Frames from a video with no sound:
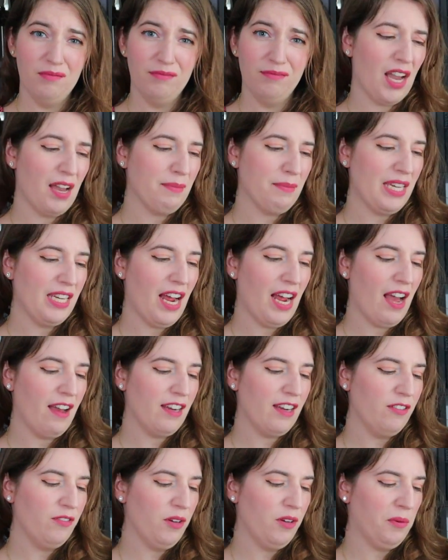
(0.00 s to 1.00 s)
I mean, I
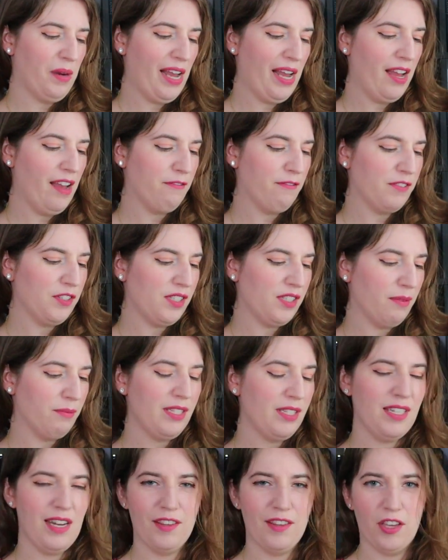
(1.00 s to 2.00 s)
don't know why. For some
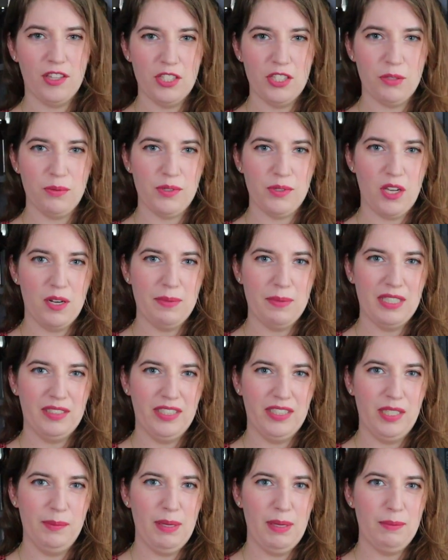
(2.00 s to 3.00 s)
reason I thought this was going to be a
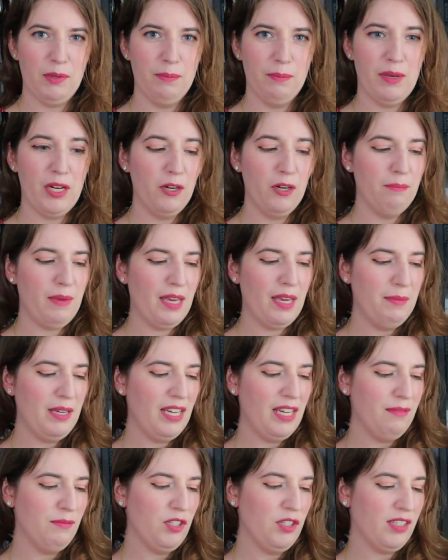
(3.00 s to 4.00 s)
little bit more bitter.
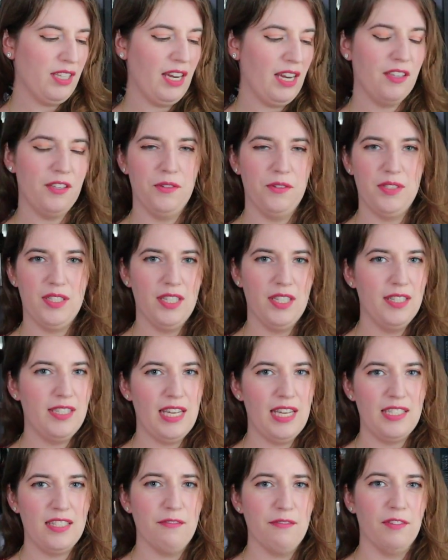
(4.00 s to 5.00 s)
Maybe I'm just getting used to the
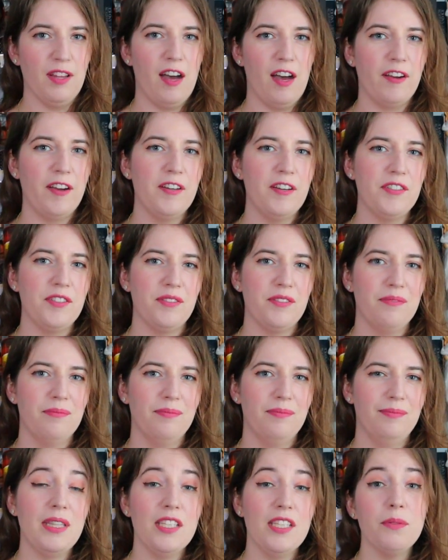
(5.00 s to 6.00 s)
taste of lagers.
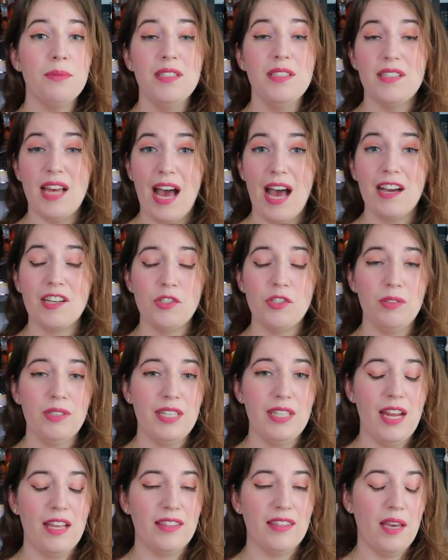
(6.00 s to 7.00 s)
But this one's actually
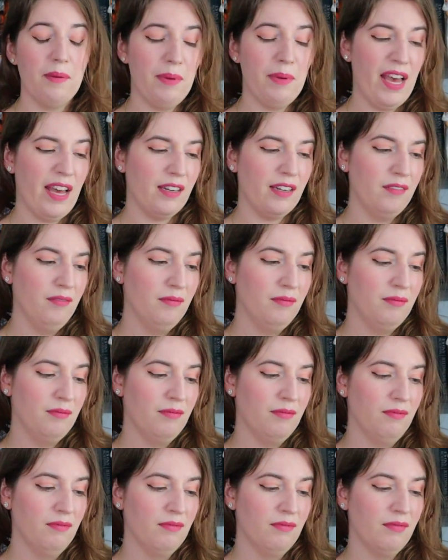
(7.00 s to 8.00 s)
not that bad.
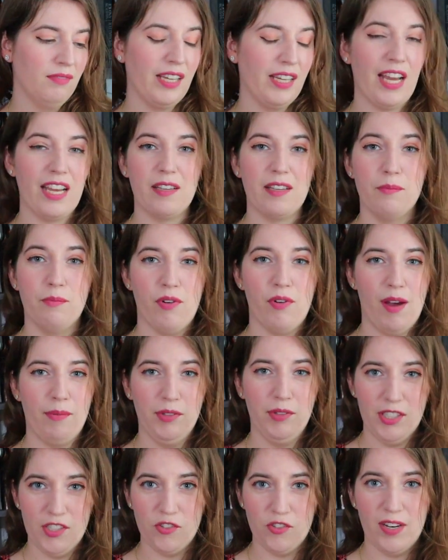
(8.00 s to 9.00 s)
Like, I could
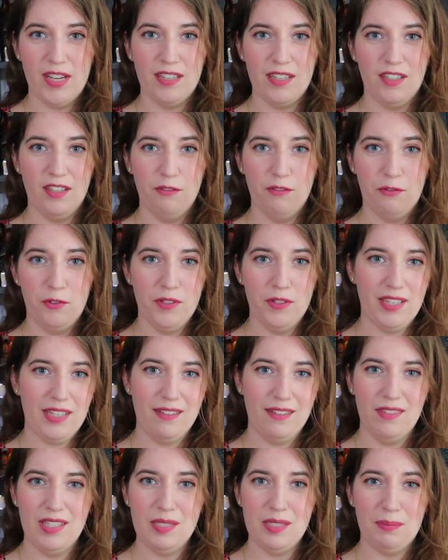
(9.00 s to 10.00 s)
probably drink a full thing
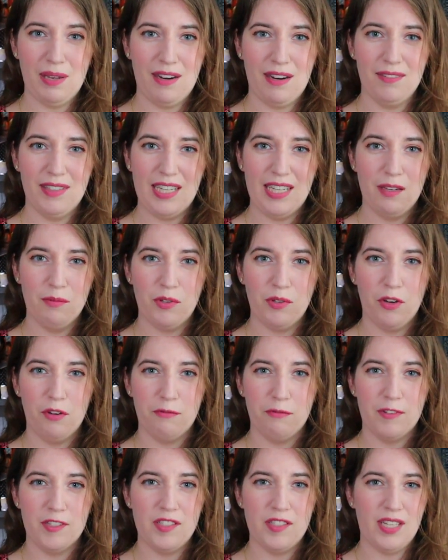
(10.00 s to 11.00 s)
of this, but I don't think I would go
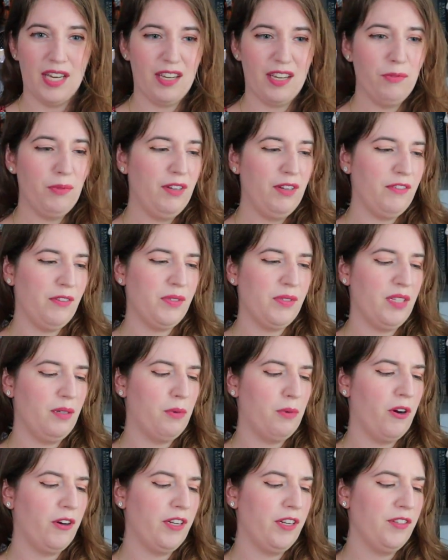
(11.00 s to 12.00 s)
for a second one if I was at a
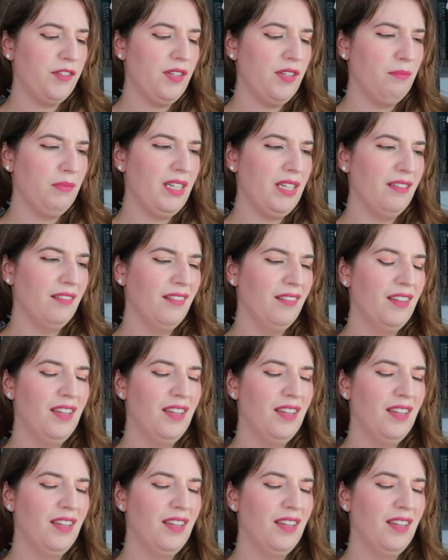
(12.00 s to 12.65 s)
party or something.